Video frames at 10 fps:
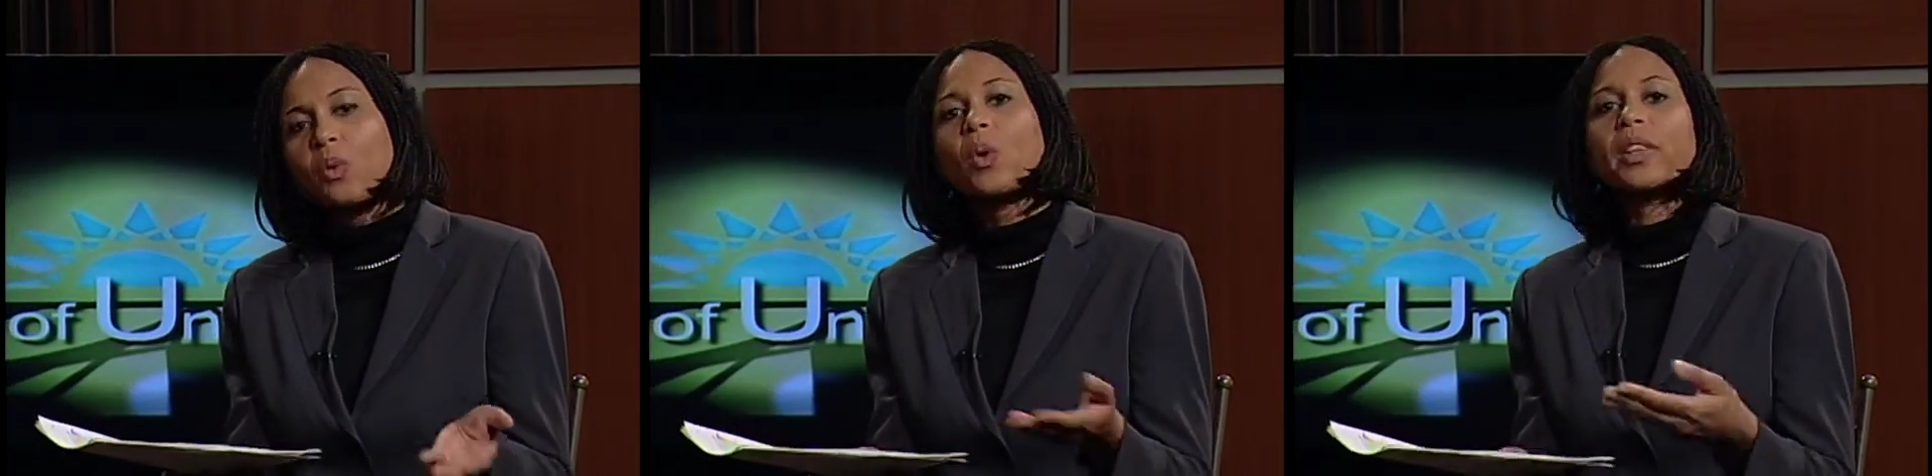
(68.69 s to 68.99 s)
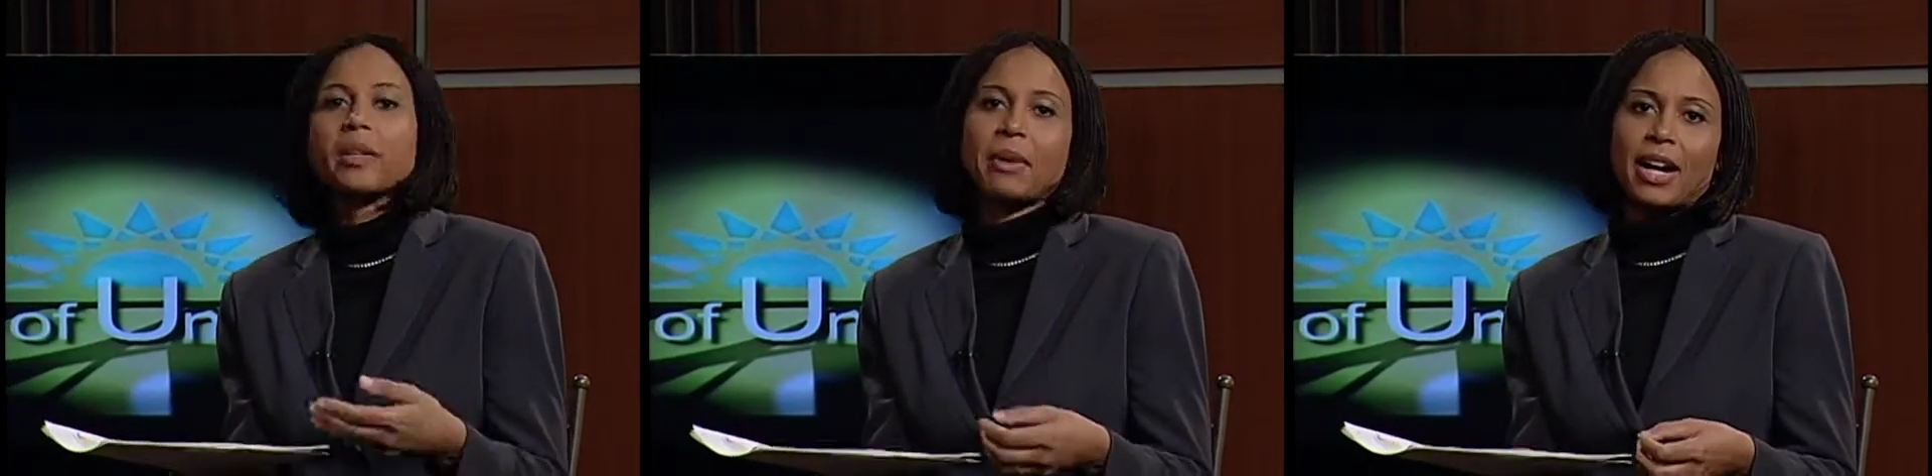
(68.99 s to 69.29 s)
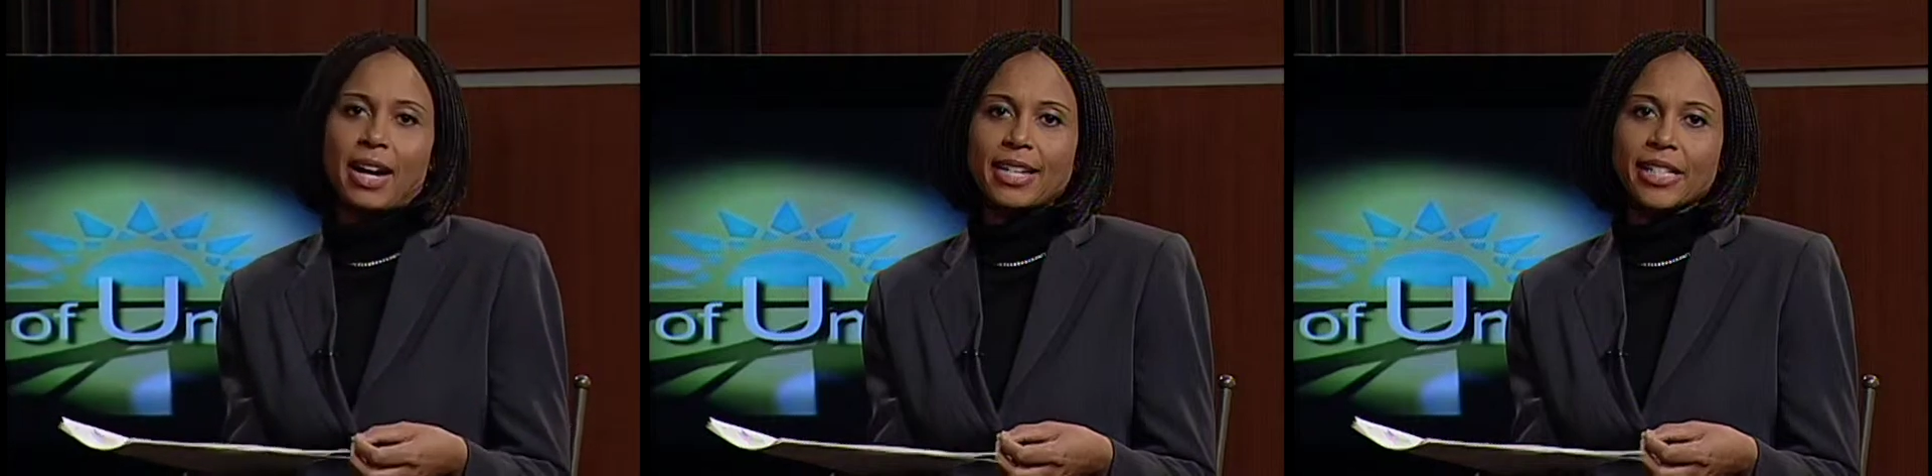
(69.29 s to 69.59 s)
for the
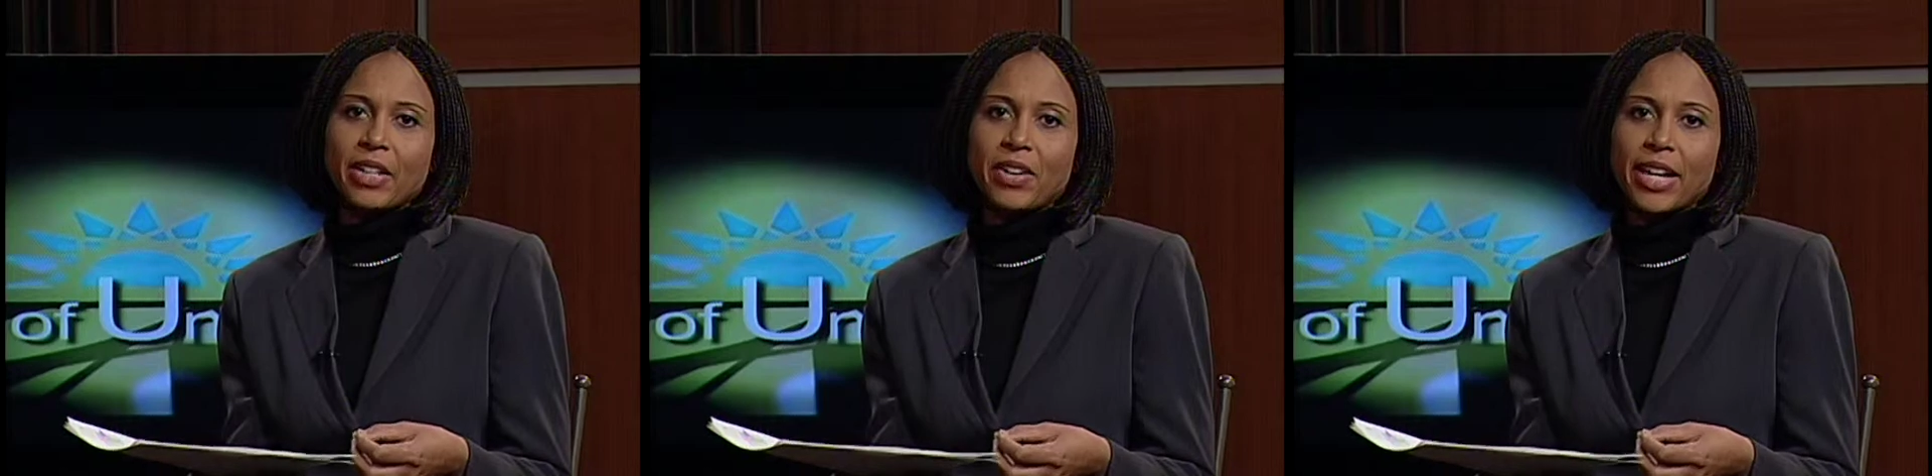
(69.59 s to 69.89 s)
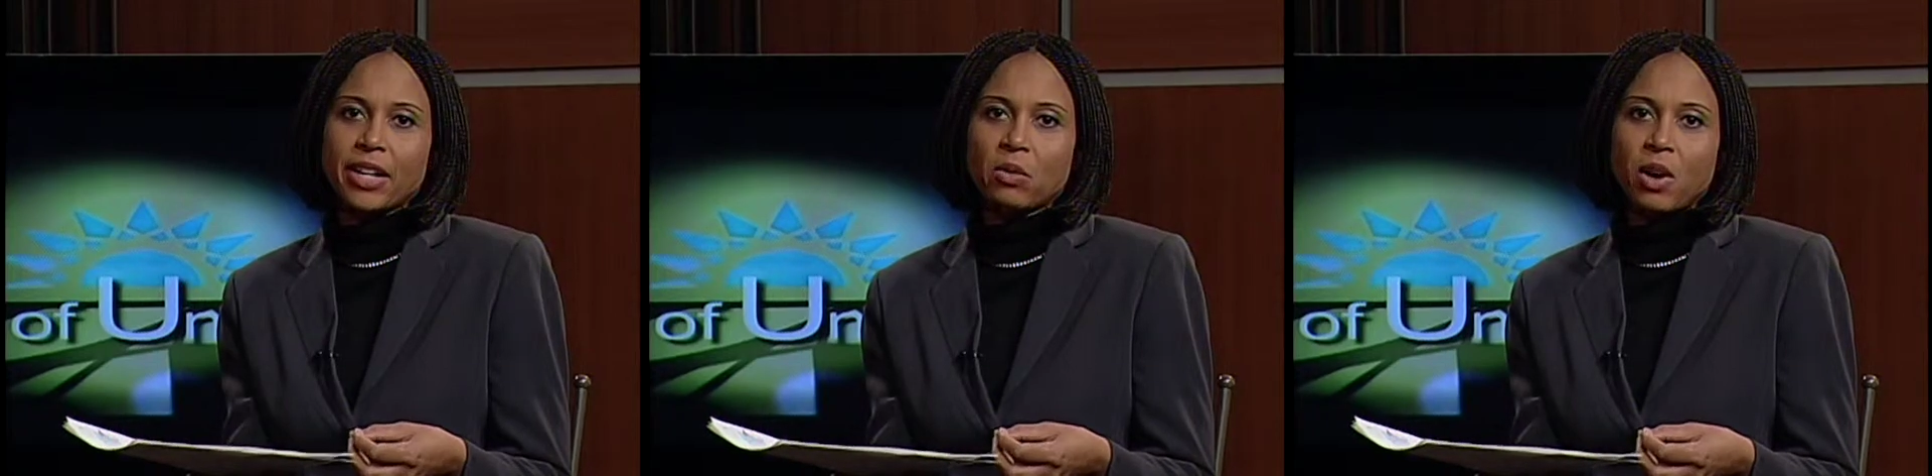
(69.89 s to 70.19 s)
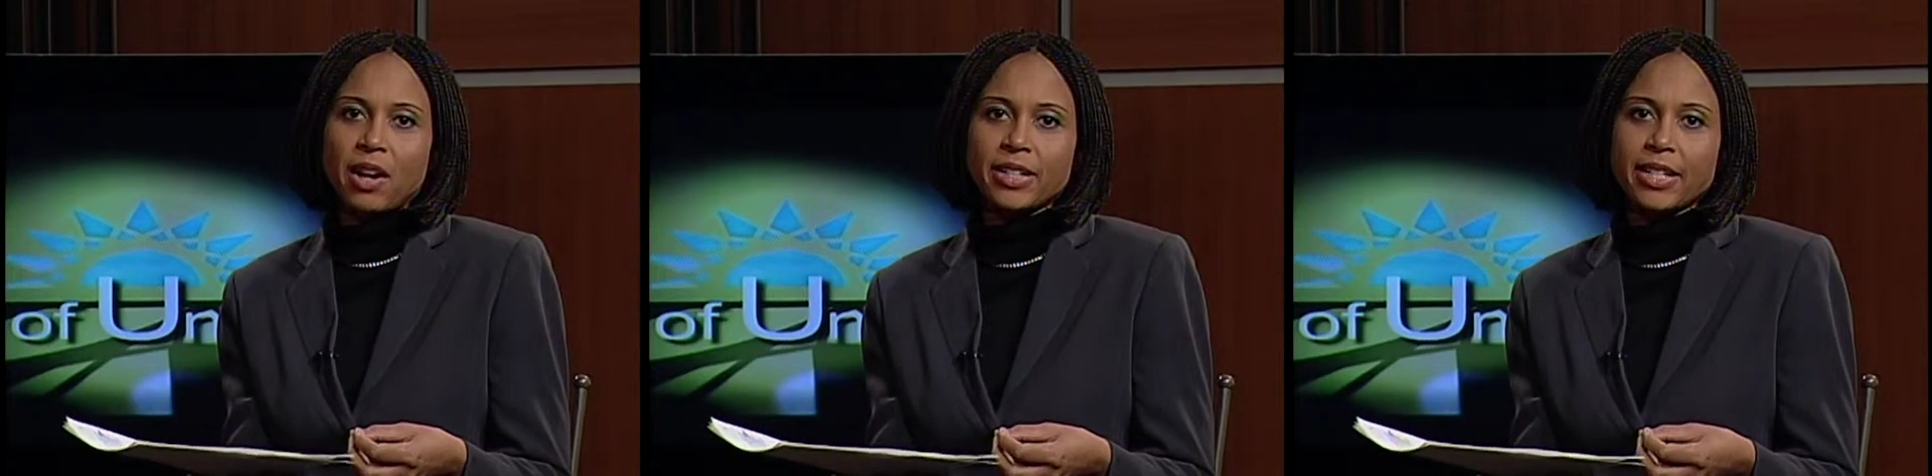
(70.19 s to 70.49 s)
Baha'is living in
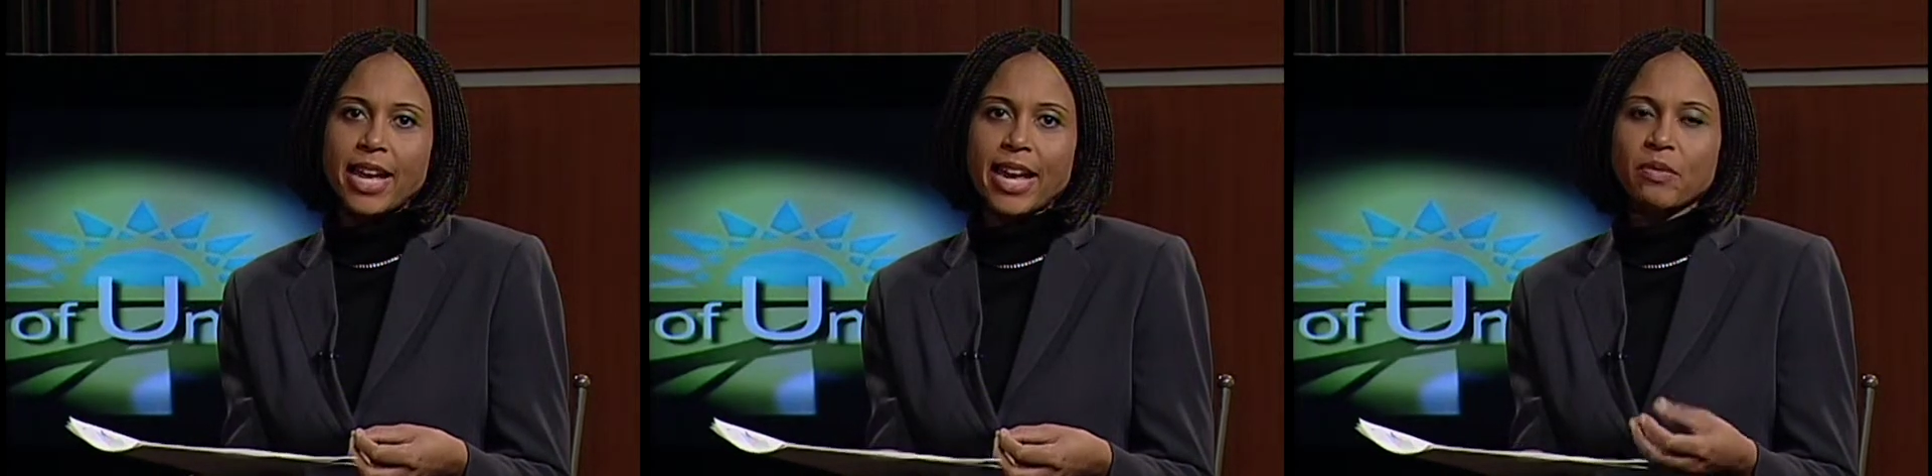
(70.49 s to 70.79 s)
Iran today,